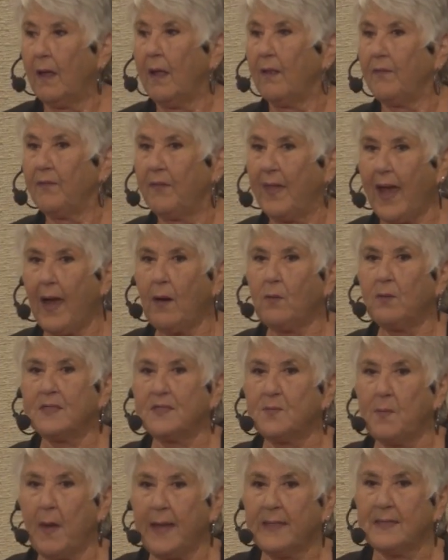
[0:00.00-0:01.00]
That
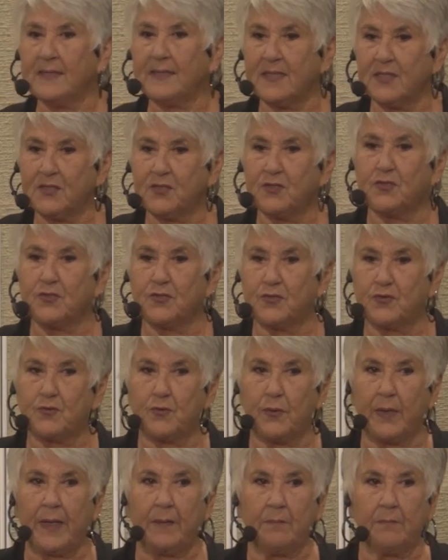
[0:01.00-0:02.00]
was my sister's
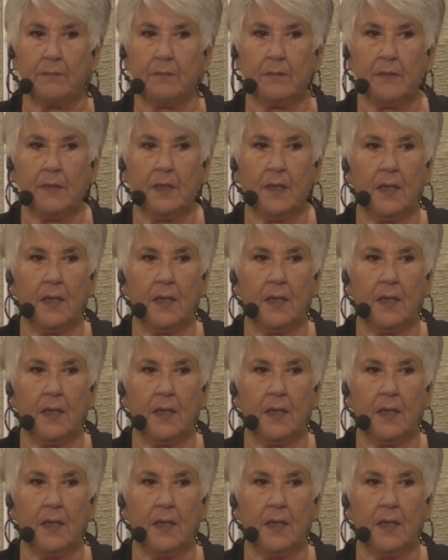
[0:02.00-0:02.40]
dream.